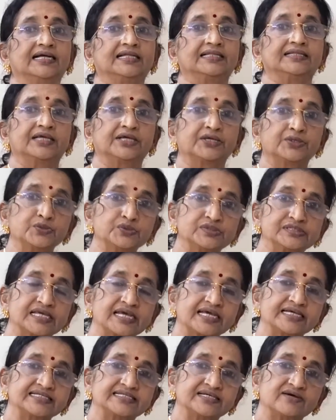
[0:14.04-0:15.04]
the
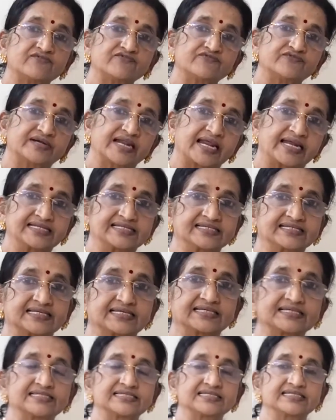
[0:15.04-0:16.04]
usage of
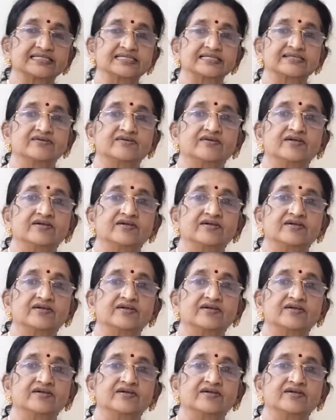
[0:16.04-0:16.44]
tenses